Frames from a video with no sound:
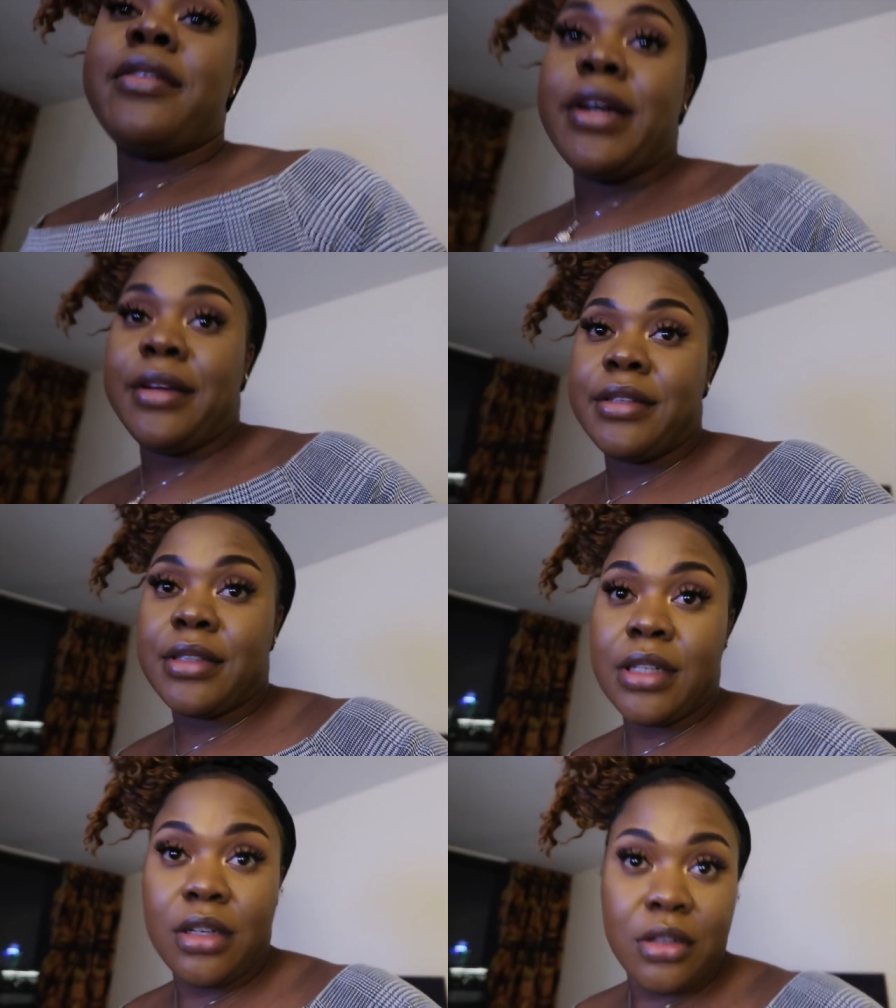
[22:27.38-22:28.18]
all right,
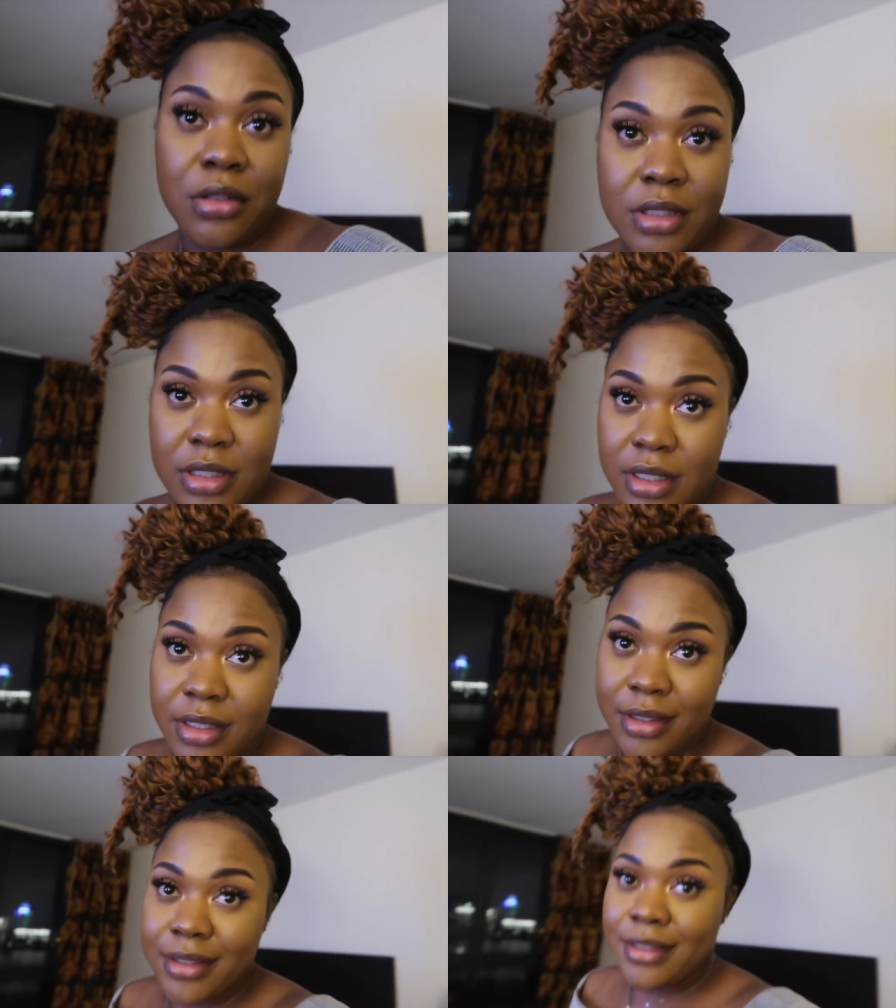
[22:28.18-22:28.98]
so
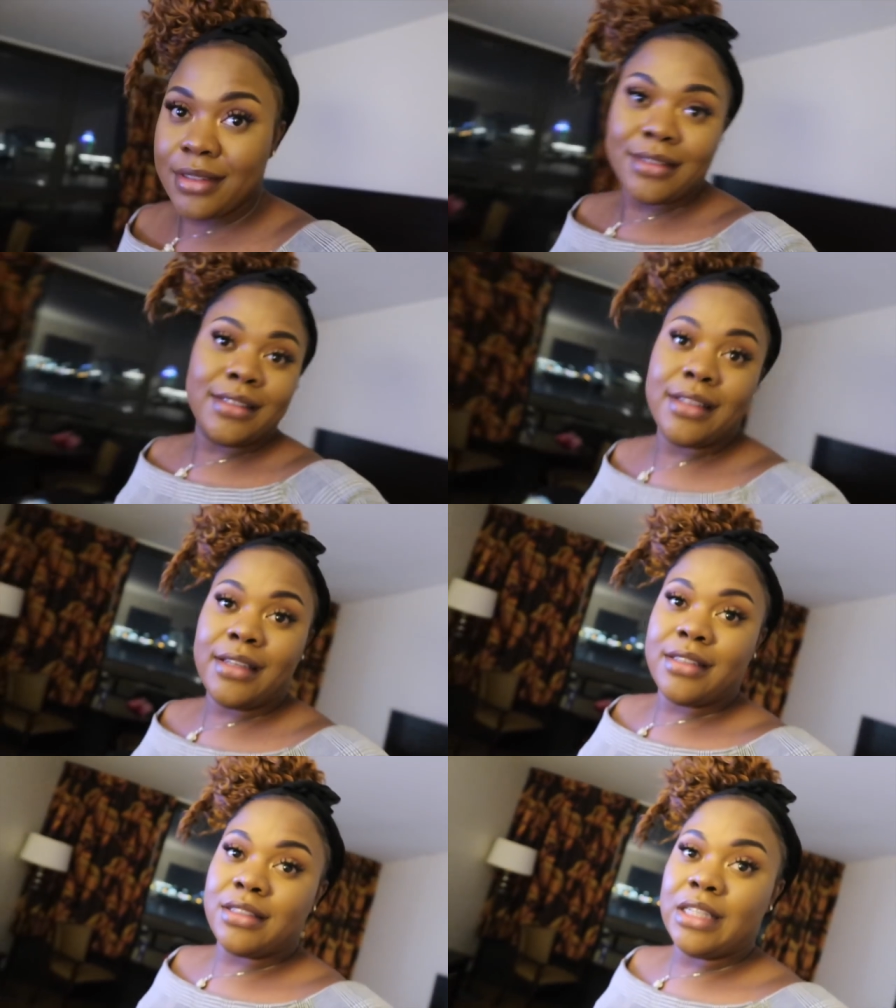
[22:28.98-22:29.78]
clearly the
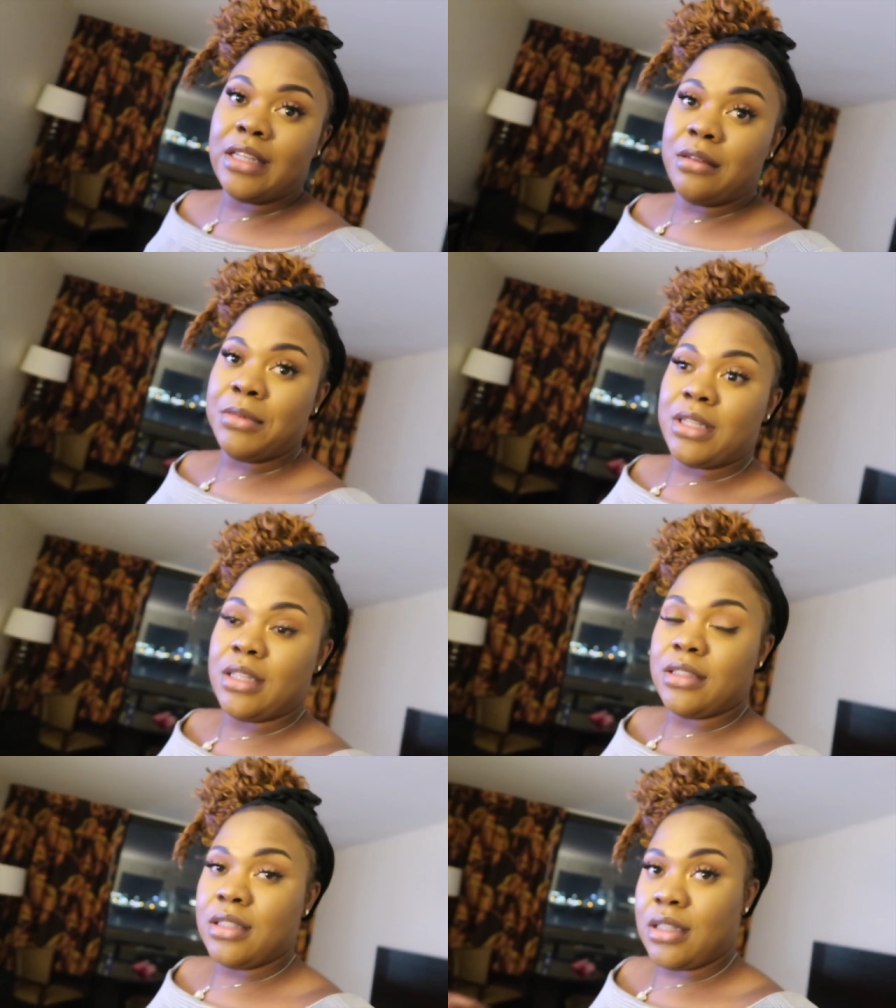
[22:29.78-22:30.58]
day is done
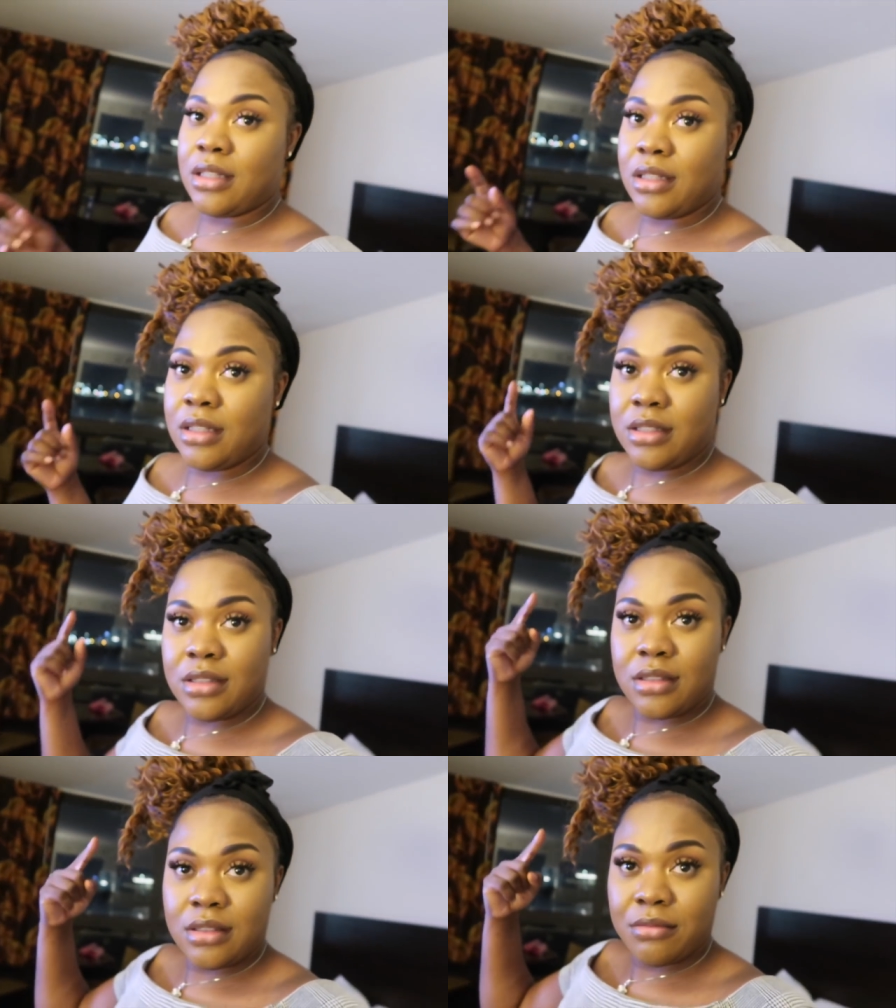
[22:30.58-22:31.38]
because look at
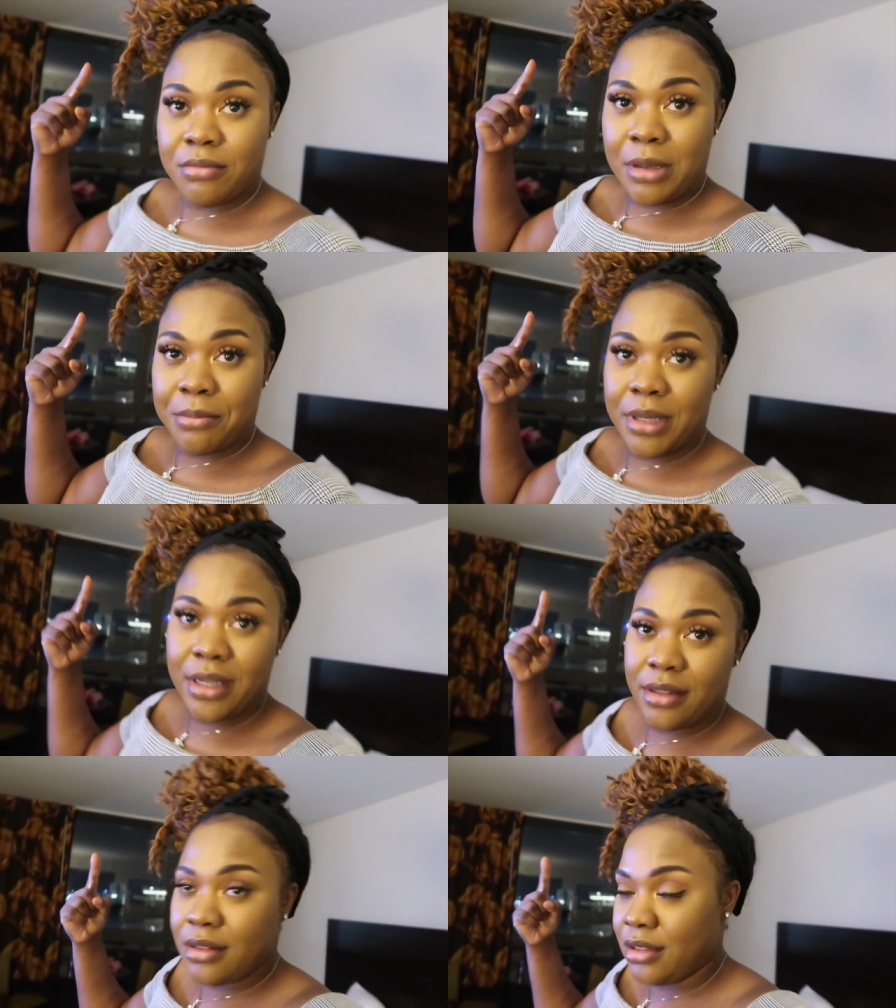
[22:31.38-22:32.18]
this. My
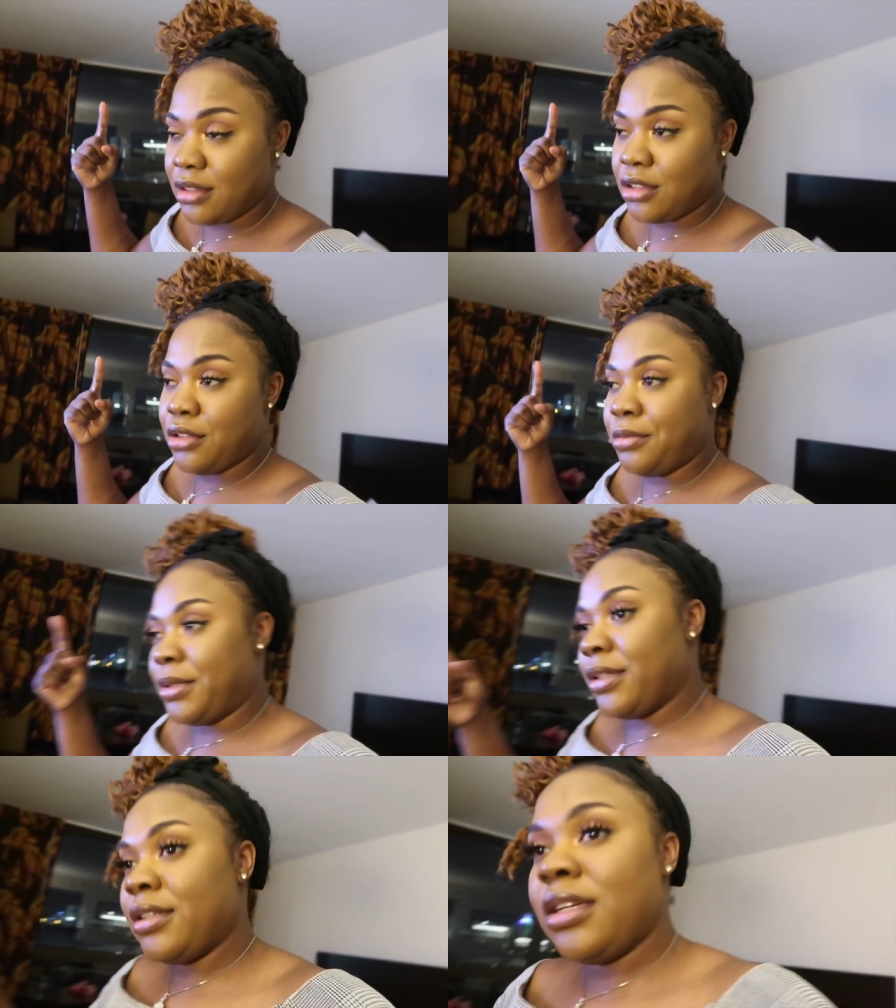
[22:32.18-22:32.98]
bun looks
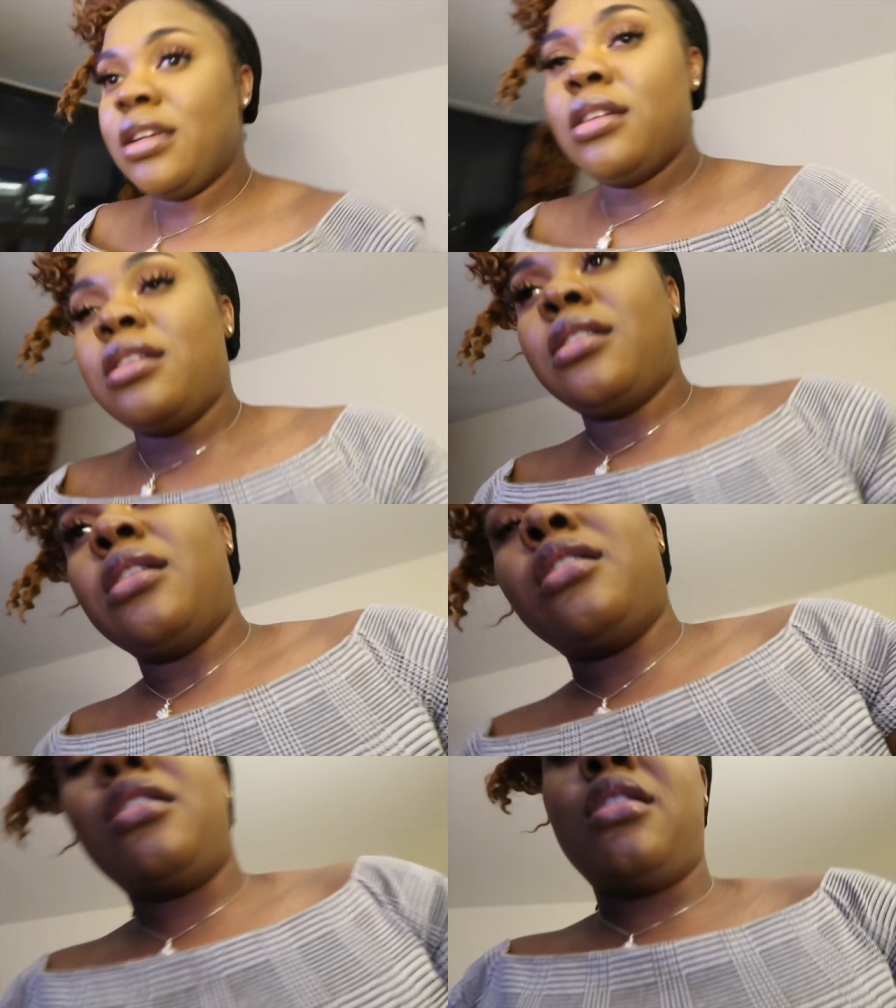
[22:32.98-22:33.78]
stupid.
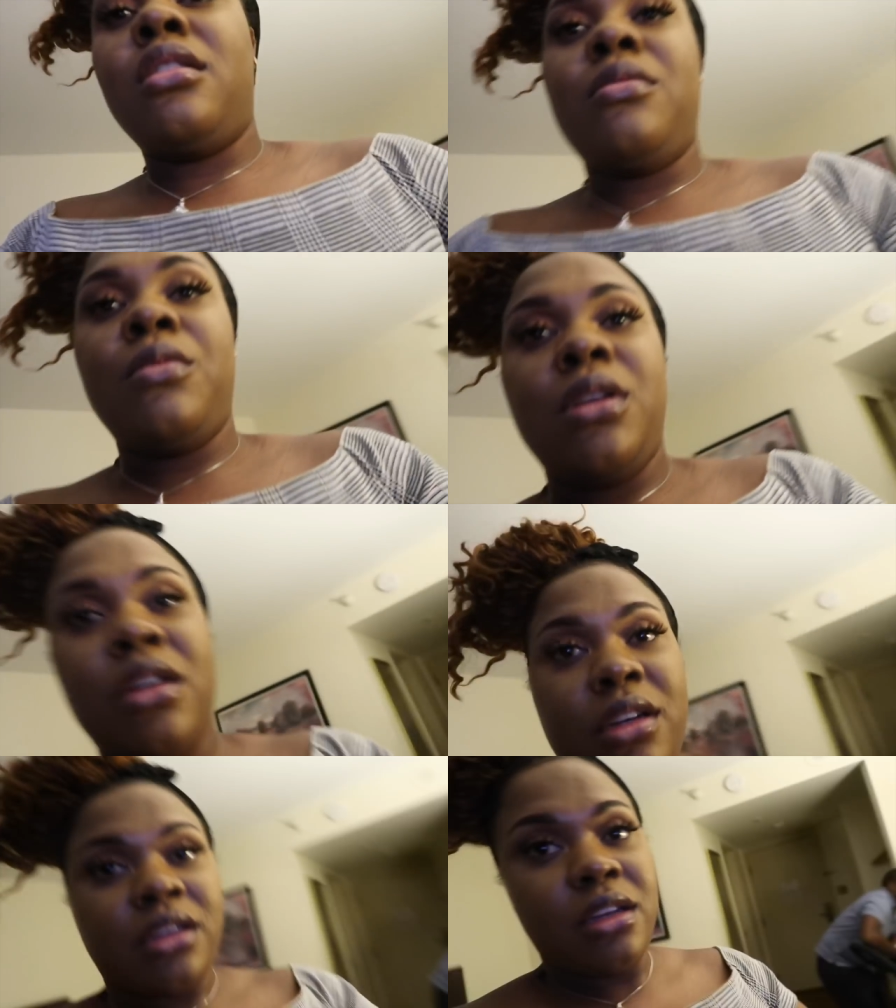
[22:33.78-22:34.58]
Um,
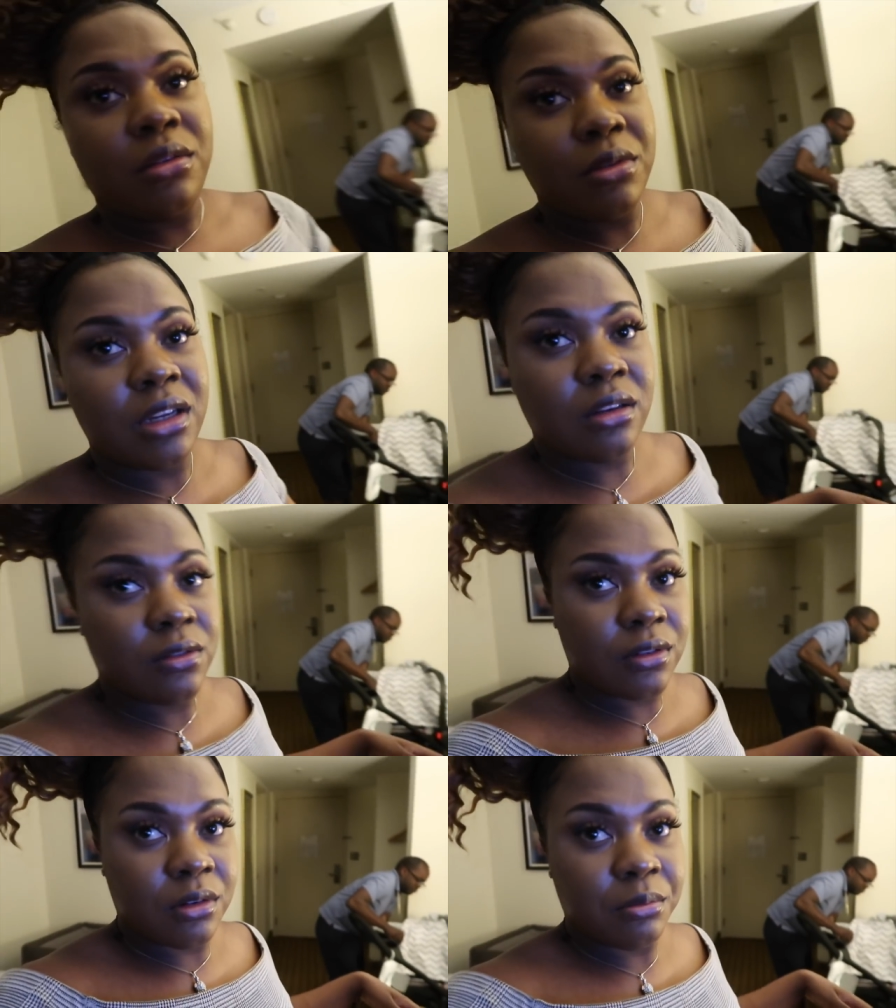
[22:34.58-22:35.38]
we are getting ready
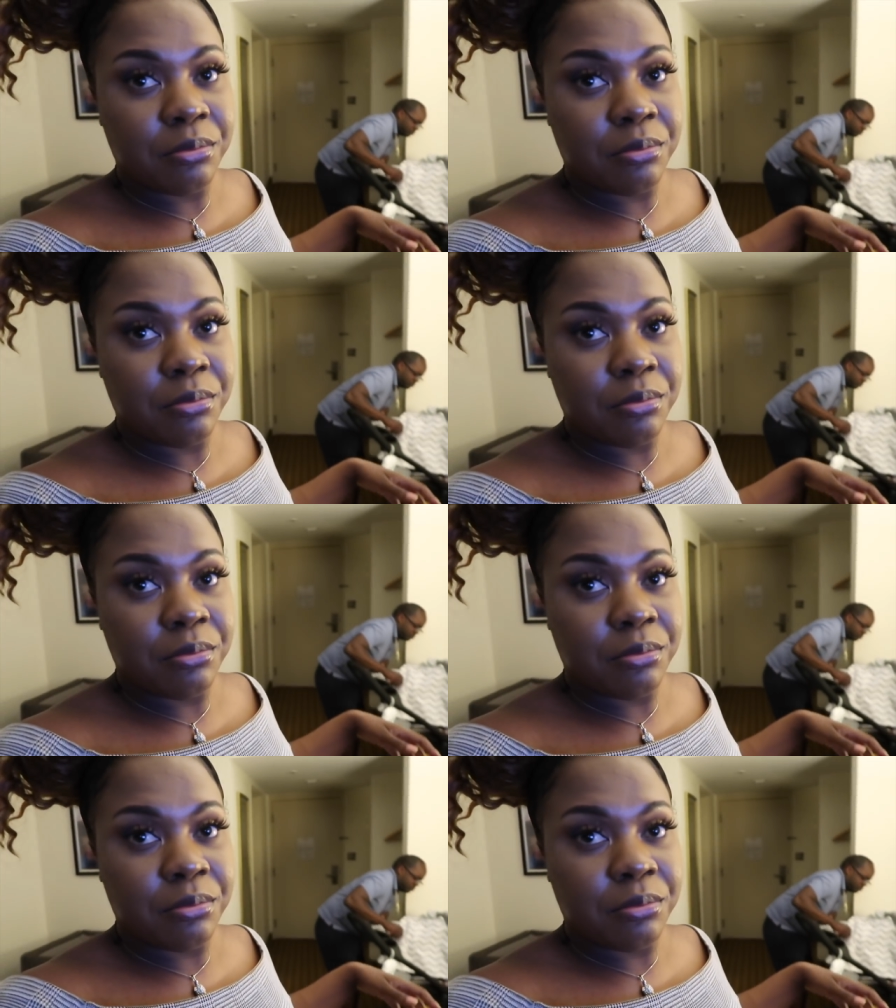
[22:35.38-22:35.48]
for